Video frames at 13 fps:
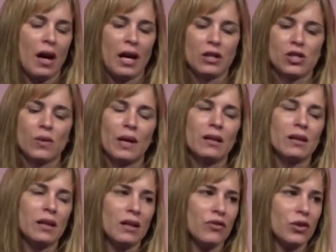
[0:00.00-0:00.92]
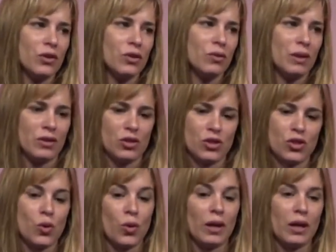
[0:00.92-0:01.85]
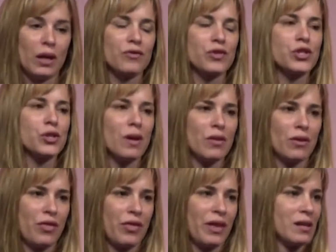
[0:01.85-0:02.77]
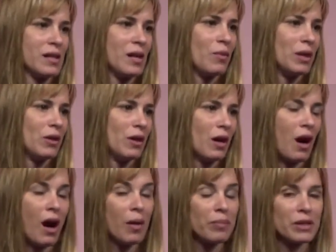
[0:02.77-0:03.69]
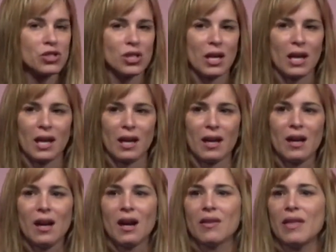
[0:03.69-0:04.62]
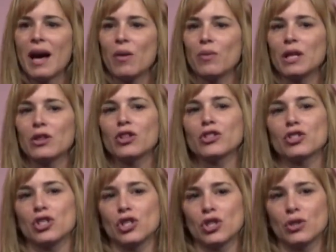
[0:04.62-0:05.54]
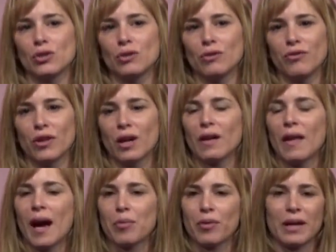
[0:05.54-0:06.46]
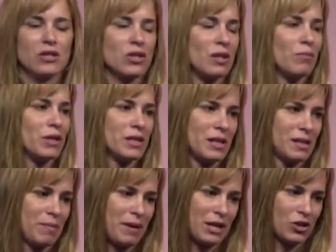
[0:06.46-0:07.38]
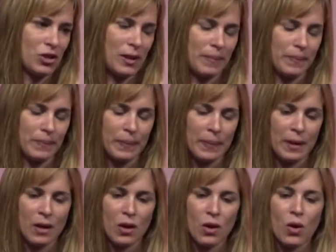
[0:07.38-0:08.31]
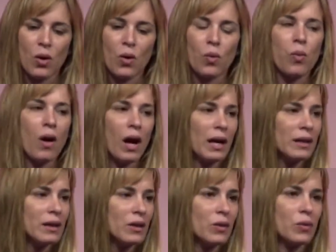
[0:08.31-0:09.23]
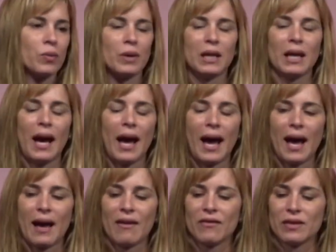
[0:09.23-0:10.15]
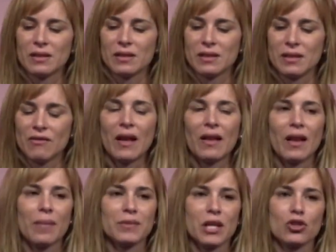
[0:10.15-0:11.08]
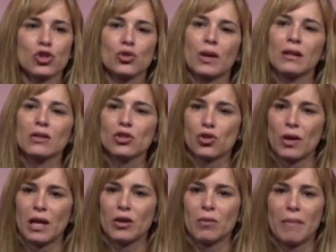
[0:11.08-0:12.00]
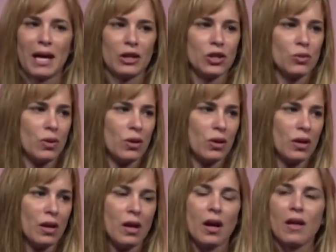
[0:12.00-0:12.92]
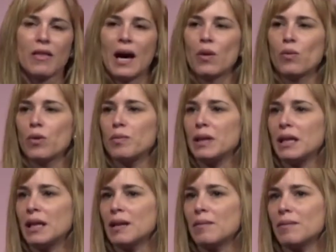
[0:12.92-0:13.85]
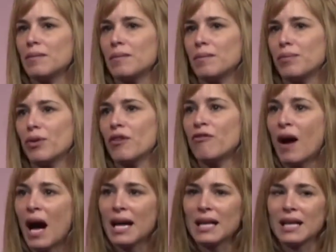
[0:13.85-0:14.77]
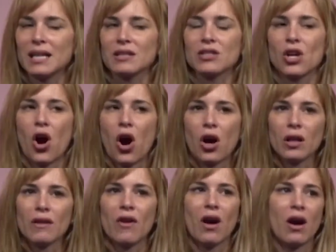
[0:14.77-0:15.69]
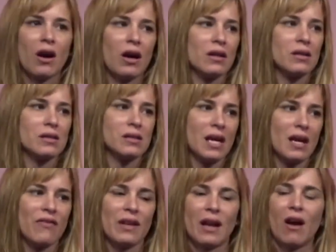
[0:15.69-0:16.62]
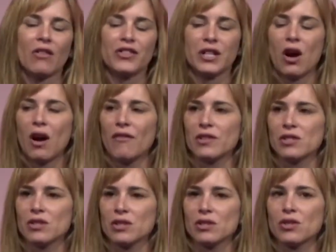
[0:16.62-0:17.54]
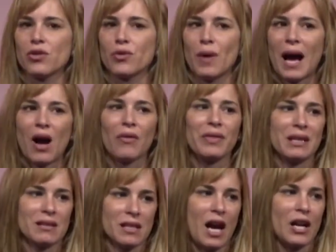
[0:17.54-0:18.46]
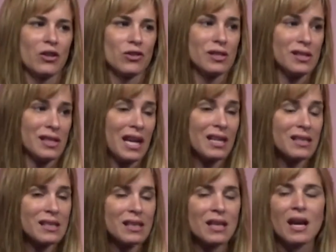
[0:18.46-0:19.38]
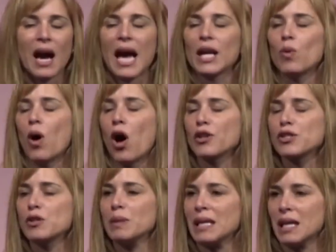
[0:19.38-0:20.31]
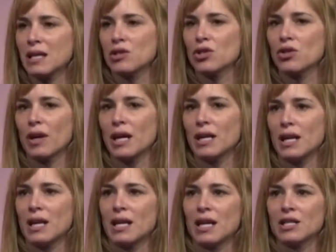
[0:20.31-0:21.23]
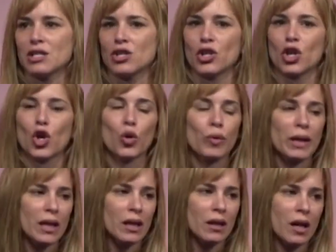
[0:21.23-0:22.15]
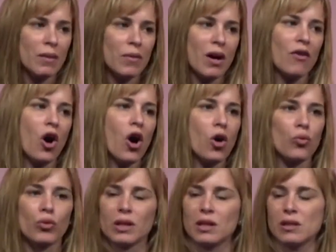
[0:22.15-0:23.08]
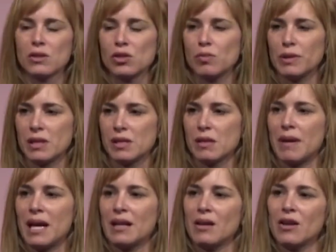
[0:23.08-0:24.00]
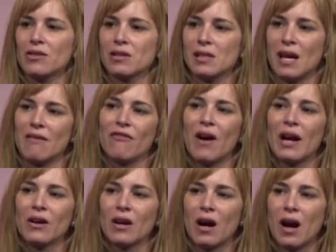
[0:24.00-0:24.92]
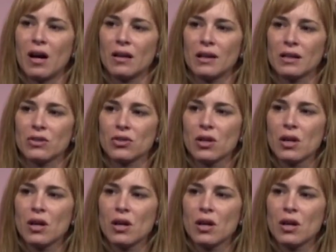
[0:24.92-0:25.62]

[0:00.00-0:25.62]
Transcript: And so I leave you with the story of two other things that we are accomplishing that we look to you for collaboration and participation. One, we have developed a train the trainer manual that will be provided to all of our safe and healthy officers throughout the entire state. And it will also be integrated into the curriculum of all rookies who participate in our state fire college.